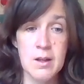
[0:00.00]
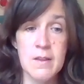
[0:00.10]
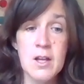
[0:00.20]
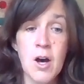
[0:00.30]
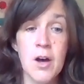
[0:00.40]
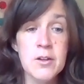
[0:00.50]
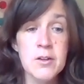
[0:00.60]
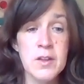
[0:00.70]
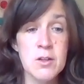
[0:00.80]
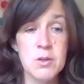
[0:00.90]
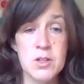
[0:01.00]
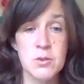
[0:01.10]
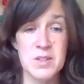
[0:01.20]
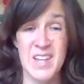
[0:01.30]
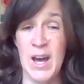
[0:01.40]
The other thing you can
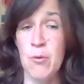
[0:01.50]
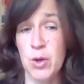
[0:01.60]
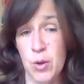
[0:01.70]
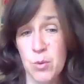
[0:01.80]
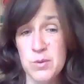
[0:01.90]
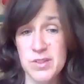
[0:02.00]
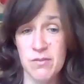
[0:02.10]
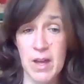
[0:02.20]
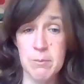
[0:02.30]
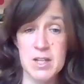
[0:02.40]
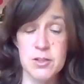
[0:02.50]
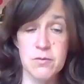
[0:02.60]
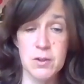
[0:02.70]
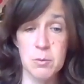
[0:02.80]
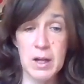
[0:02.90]
do is count no's if that makes you
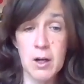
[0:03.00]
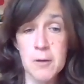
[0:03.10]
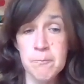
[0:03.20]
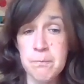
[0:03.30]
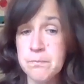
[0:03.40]
feel better.